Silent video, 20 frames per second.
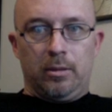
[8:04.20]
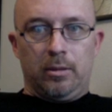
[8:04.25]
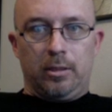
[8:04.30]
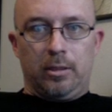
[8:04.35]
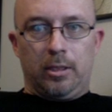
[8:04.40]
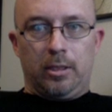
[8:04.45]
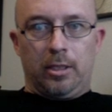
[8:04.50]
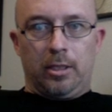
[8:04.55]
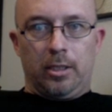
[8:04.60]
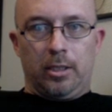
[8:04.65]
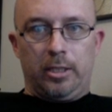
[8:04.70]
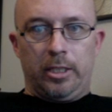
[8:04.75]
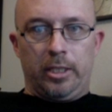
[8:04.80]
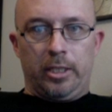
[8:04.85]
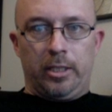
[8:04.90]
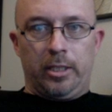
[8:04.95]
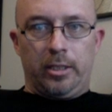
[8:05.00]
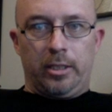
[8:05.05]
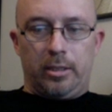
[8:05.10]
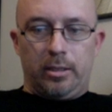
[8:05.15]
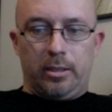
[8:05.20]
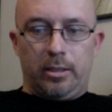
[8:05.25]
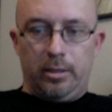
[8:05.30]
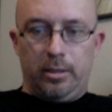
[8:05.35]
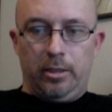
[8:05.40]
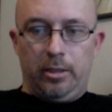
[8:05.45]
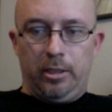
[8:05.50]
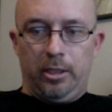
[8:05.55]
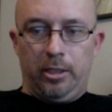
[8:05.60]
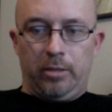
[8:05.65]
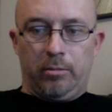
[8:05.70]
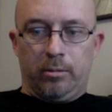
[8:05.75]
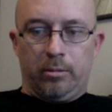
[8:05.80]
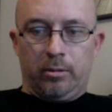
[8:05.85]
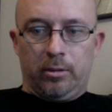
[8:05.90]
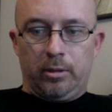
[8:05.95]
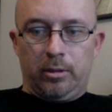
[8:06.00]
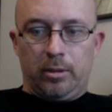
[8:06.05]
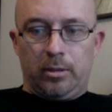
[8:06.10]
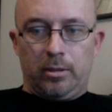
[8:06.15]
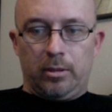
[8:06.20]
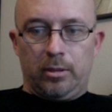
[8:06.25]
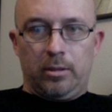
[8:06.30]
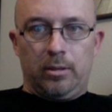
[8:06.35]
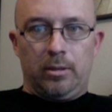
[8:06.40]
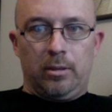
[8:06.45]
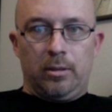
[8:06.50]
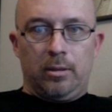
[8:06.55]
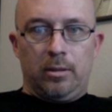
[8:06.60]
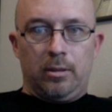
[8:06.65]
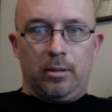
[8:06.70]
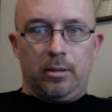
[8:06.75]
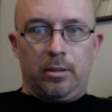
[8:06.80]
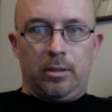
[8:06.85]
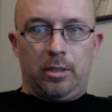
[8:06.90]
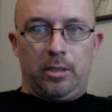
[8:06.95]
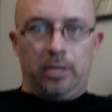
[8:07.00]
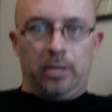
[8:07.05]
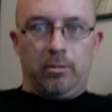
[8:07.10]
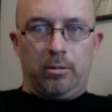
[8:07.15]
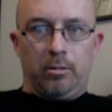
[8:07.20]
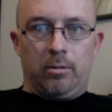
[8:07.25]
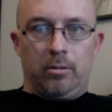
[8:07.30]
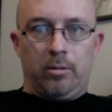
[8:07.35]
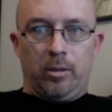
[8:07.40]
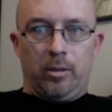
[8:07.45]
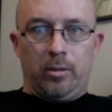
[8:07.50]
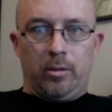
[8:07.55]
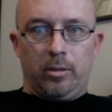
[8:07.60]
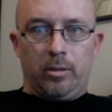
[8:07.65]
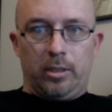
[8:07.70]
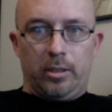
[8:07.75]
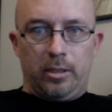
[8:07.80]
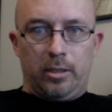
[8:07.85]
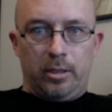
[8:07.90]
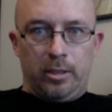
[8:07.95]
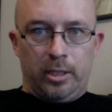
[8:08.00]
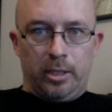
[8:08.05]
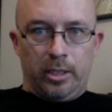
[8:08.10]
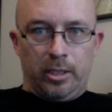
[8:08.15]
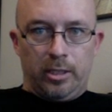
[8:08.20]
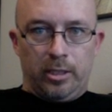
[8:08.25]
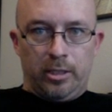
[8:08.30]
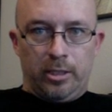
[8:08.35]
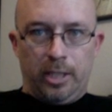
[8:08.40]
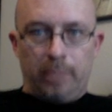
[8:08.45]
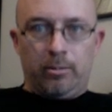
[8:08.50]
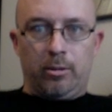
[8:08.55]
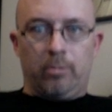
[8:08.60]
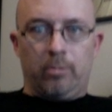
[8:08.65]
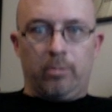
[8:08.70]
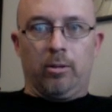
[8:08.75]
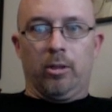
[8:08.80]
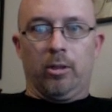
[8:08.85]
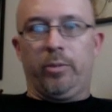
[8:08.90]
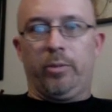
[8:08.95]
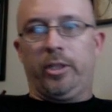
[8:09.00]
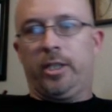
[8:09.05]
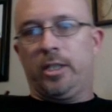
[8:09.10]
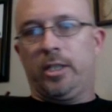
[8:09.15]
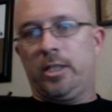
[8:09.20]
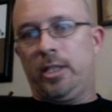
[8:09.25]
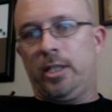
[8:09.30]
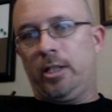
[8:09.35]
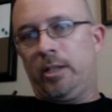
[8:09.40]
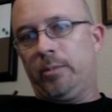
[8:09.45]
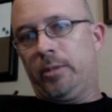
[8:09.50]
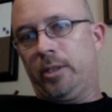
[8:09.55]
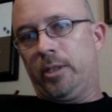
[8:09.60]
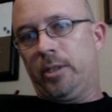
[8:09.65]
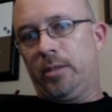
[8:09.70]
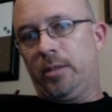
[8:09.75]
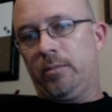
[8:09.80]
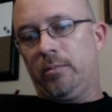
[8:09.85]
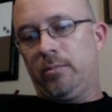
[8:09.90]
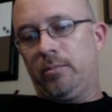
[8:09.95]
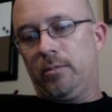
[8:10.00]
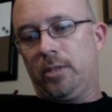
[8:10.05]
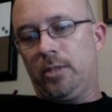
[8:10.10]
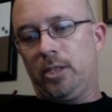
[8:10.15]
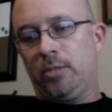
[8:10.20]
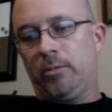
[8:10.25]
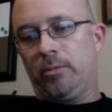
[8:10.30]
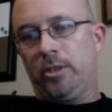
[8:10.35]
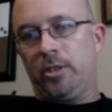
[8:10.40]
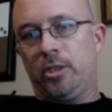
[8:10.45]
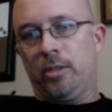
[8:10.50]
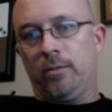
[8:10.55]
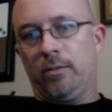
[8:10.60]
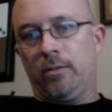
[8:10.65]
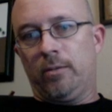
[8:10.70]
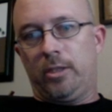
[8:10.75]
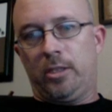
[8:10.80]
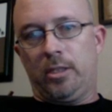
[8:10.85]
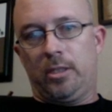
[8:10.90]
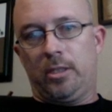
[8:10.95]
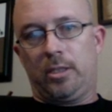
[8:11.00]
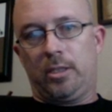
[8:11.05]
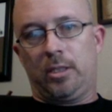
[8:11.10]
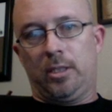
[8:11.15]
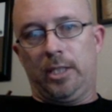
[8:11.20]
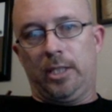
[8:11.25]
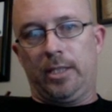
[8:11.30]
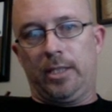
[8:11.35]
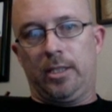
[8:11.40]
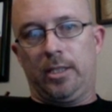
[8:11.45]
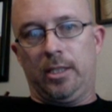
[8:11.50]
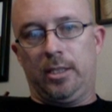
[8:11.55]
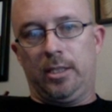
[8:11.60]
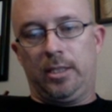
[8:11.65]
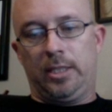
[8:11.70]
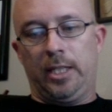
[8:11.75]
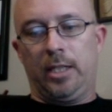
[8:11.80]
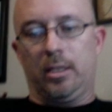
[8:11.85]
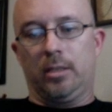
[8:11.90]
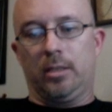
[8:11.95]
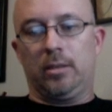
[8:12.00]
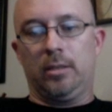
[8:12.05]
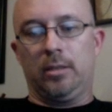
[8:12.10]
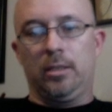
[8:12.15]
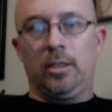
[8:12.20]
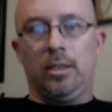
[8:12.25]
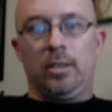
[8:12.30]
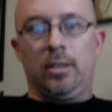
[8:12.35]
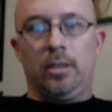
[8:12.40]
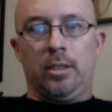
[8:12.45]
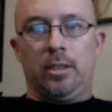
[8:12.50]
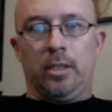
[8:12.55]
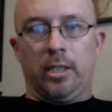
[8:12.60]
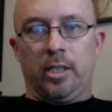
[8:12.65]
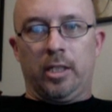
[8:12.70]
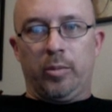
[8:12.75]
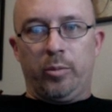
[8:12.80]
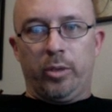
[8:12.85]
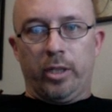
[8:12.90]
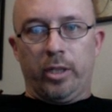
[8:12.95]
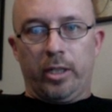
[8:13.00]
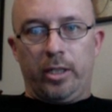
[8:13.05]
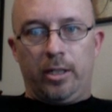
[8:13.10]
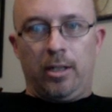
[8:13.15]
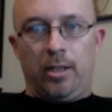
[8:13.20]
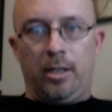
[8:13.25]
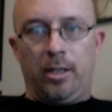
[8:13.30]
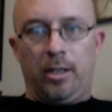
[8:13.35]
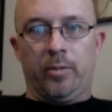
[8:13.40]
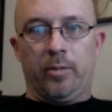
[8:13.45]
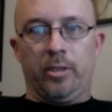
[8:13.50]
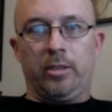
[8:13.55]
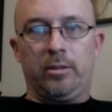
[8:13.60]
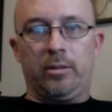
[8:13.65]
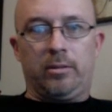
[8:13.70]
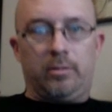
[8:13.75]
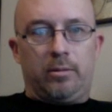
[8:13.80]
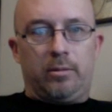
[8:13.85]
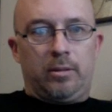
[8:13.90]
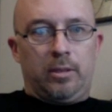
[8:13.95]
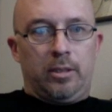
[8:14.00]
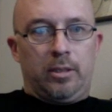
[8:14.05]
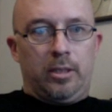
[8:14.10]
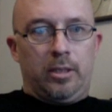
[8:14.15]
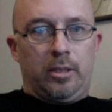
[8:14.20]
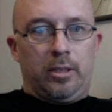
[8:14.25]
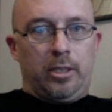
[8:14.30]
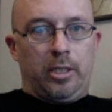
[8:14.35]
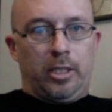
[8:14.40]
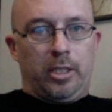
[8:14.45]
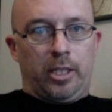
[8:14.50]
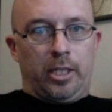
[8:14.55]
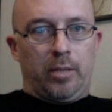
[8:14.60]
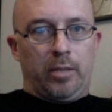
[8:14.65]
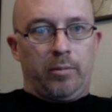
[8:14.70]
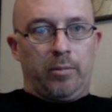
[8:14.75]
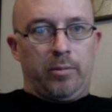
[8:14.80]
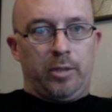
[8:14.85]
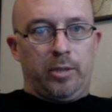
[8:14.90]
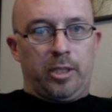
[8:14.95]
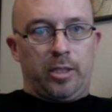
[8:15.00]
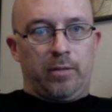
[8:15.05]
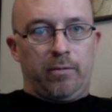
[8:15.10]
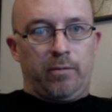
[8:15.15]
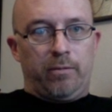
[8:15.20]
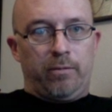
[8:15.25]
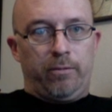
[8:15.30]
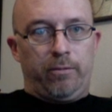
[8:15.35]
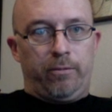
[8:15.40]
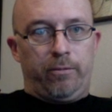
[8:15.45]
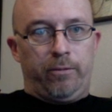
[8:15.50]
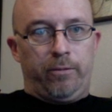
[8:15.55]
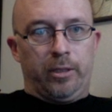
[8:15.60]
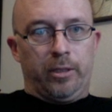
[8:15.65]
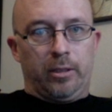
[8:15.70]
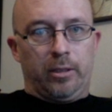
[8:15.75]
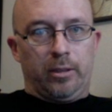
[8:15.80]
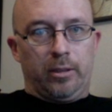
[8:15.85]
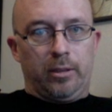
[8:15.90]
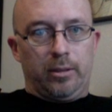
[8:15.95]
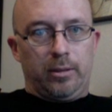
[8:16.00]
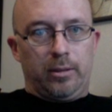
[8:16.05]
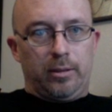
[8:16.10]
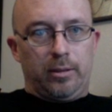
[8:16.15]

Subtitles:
content equals, single quote, and then double quote, because now I'm going to switch over to select a cell. I'm going to put a comma, and I'm going to just fill